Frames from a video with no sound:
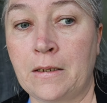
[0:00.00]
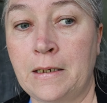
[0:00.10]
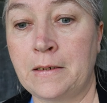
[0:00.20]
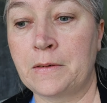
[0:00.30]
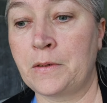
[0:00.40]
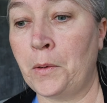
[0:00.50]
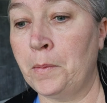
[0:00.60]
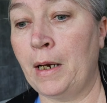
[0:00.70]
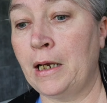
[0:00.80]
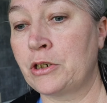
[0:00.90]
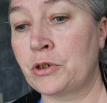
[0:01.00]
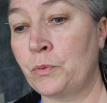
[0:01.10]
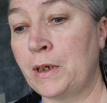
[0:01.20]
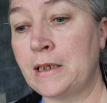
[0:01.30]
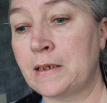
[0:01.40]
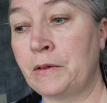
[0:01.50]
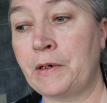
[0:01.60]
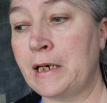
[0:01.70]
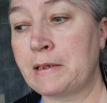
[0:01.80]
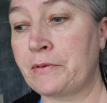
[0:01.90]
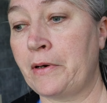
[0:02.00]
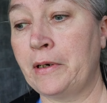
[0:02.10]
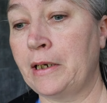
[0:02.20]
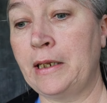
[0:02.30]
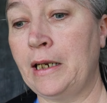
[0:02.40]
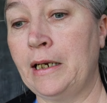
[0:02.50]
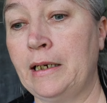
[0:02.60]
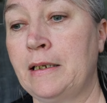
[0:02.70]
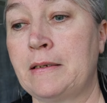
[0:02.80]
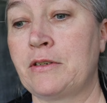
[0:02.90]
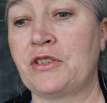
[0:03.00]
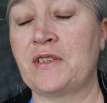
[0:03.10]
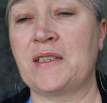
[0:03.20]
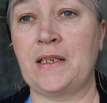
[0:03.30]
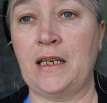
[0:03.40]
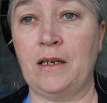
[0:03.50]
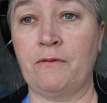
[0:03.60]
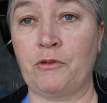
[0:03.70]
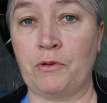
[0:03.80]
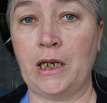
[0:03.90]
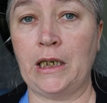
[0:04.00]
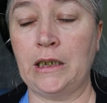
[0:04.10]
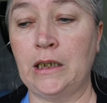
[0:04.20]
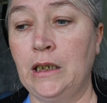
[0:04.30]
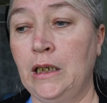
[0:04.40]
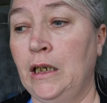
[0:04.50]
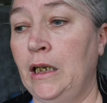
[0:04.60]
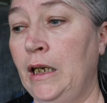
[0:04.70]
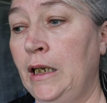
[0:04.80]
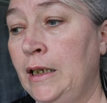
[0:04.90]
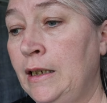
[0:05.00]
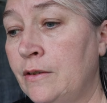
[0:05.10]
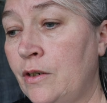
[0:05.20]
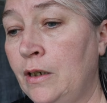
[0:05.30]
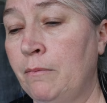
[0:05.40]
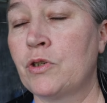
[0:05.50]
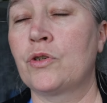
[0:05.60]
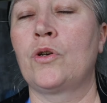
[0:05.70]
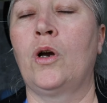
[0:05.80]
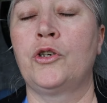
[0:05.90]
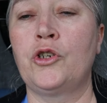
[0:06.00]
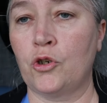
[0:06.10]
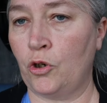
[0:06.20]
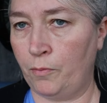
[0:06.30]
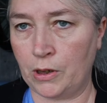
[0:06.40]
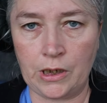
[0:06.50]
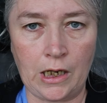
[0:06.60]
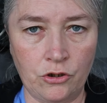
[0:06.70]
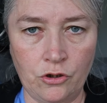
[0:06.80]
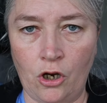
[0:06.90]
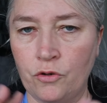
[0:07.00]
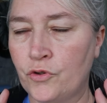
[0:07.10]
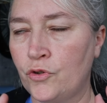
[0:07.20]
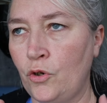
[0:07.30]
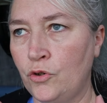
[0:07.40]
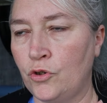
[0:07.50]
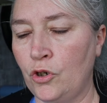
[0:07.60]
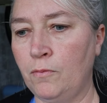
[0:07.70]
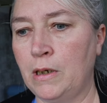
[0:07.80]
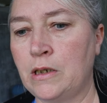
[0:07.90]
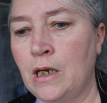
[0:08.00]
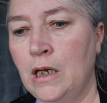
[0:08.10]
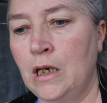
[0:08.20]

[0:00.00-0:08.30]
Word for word: there's so much weeds and grass growing in there. It's just a sea of green. And I'm so determined, as you know, so determined